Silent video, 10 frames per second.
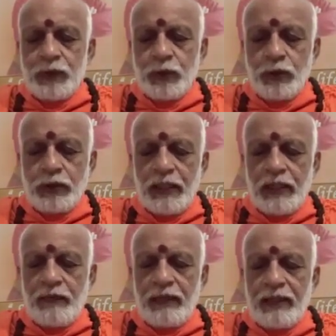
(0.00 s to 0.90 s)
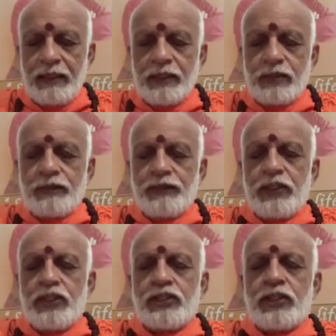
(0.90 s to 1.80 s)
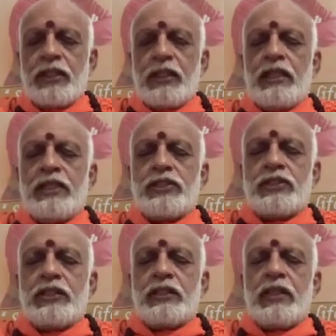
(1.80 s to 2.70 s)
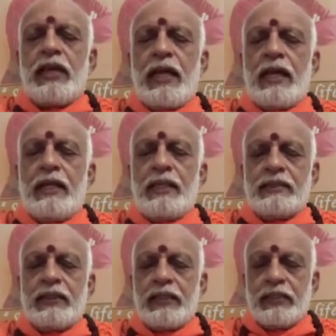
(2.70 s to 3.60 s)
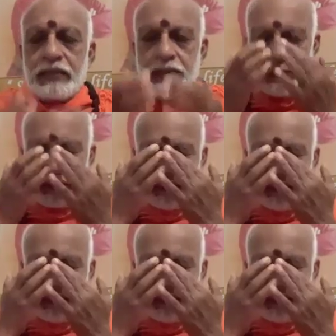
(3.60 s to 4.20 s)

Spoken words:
Total awareness of each inhalation and exhalation.